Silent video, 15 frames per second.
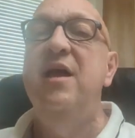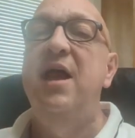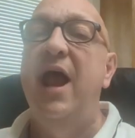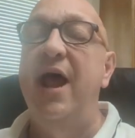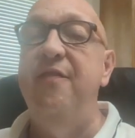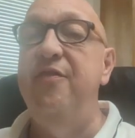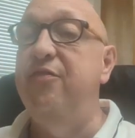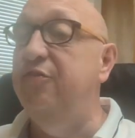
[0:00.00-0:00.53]

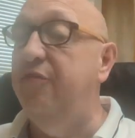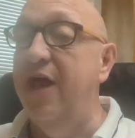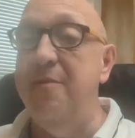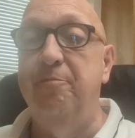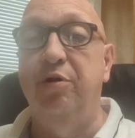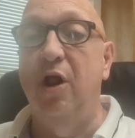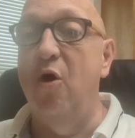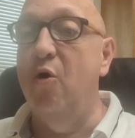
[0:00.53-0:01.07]
And they
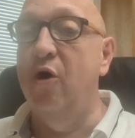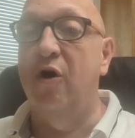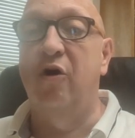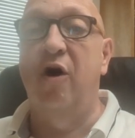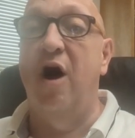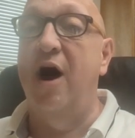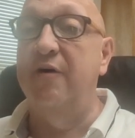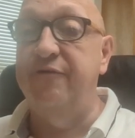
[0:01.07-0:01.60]
blow
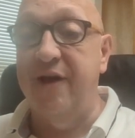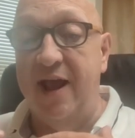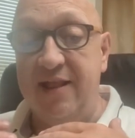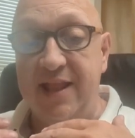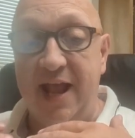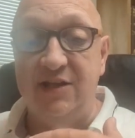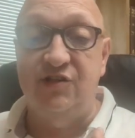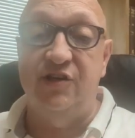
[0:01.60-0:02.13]
her off. And
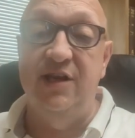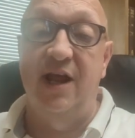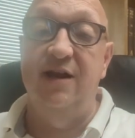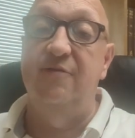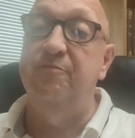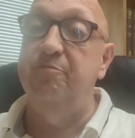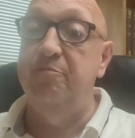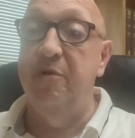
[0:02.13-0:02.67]
that's the end
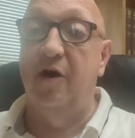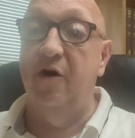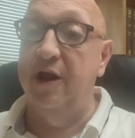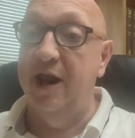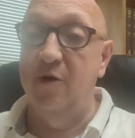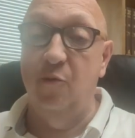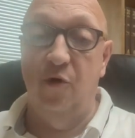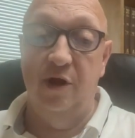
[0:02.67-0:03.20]
of
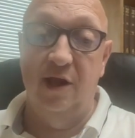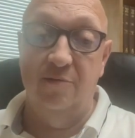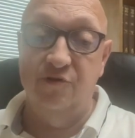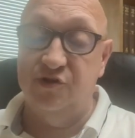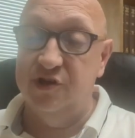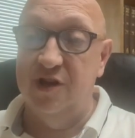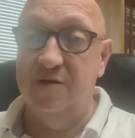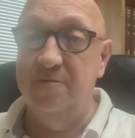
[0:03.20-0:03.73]
Marianne
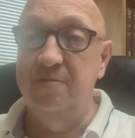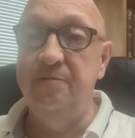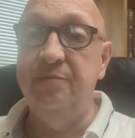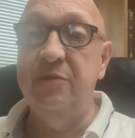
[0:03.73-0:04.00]
Williamson.